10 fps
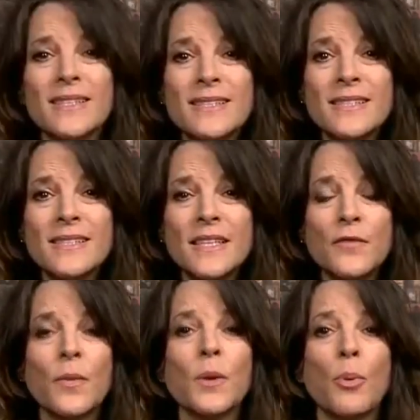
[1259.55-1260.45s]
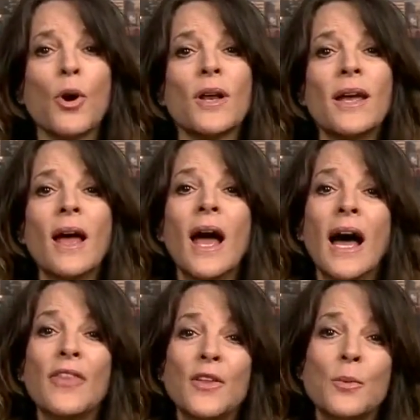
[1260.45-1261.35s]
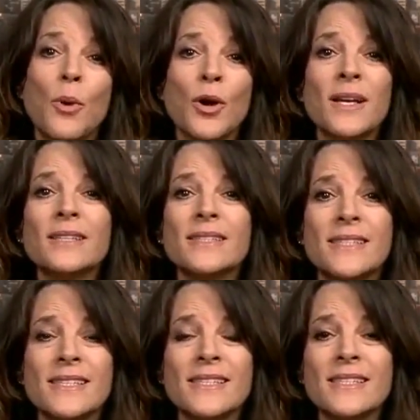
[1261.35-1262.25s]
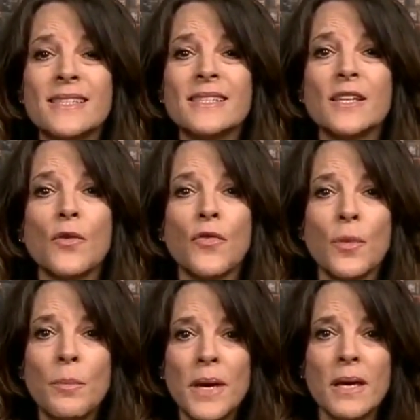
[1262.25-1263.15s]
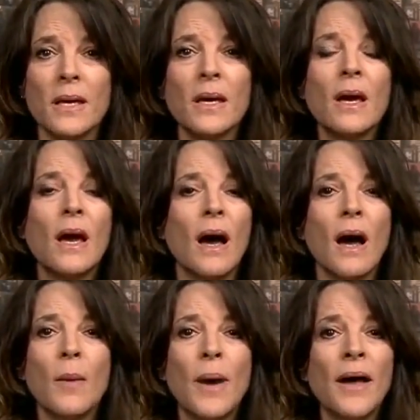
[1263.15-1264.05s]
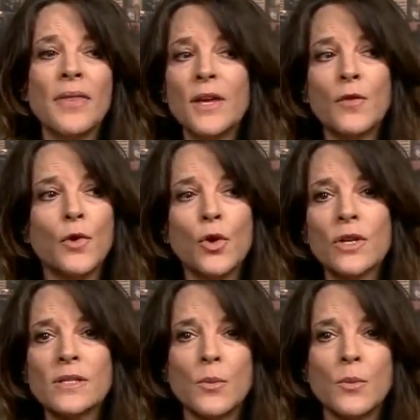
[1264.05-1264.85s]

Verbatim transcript: distancing from the party. I think the party has distanced itself from me. Um, I think if you look at